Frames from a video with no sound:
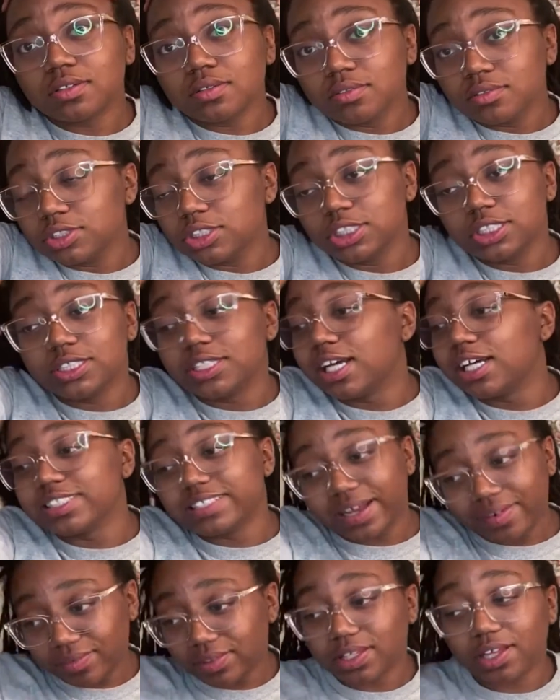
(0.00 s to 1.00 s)
she does
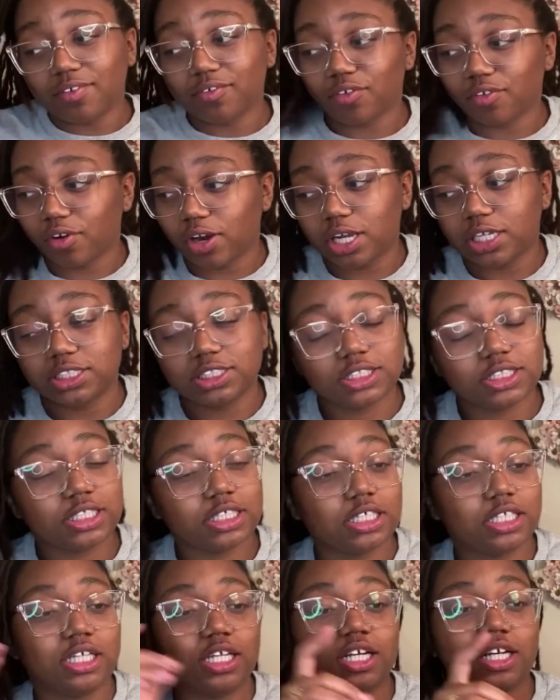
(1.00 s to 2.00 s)
everything for Christ.
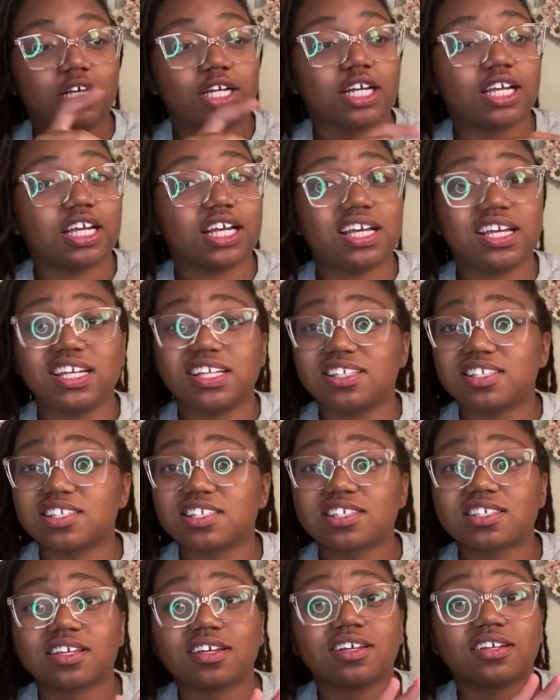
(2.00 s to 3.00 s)
She
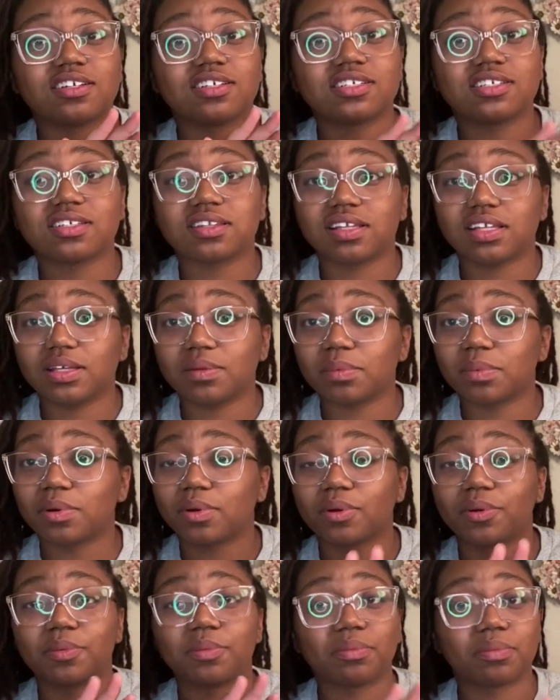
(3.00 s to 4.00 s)
eats, sleep,
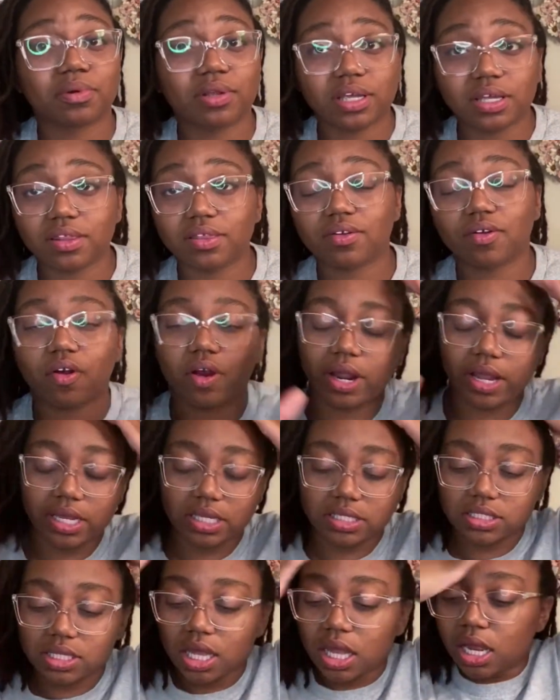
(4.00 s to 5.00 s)
breathe
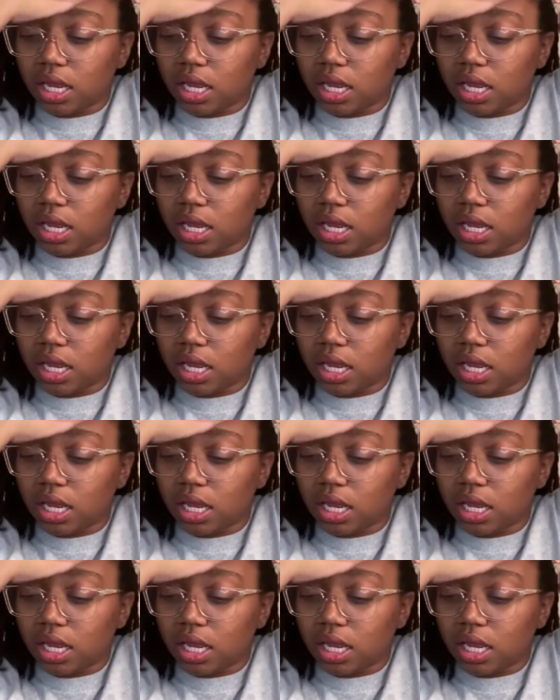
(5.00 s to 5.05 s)
Christ.